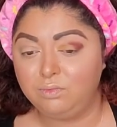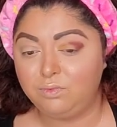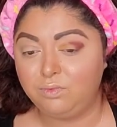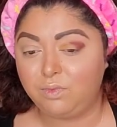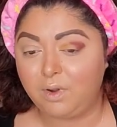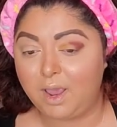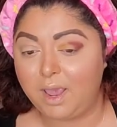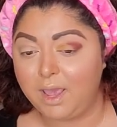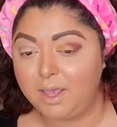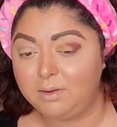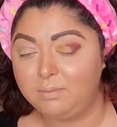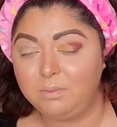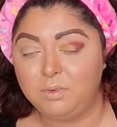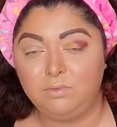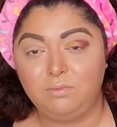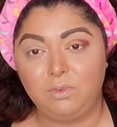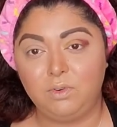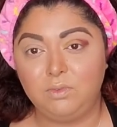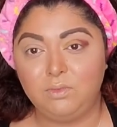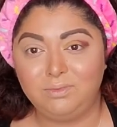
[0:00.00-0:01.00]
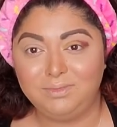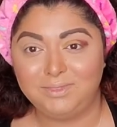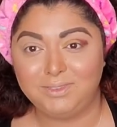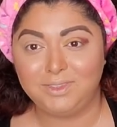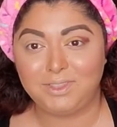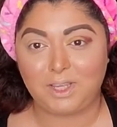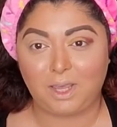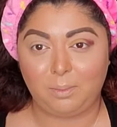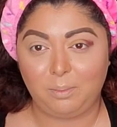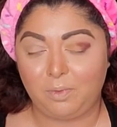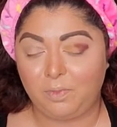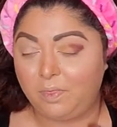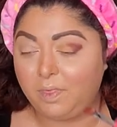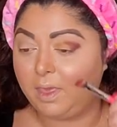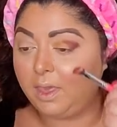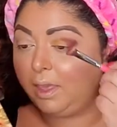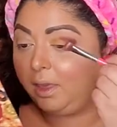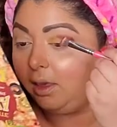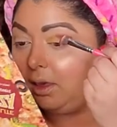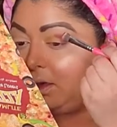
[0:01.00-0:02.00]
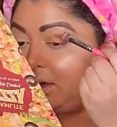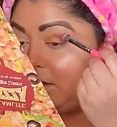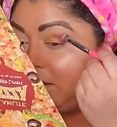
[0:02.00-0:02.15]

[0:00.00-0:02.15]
red maroon type of thing,